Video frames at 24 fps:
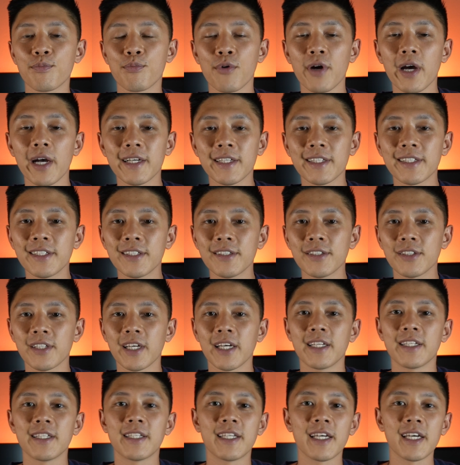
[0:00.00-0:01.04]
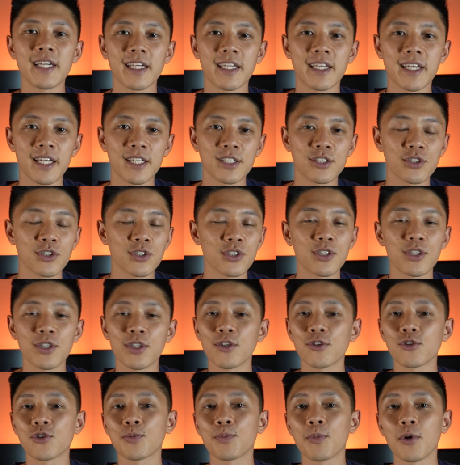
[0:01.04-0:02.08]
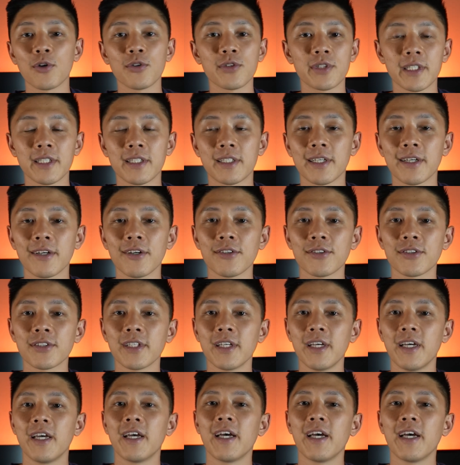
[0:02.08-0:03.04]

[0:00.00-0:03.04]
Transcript: practice and dedication to those small details.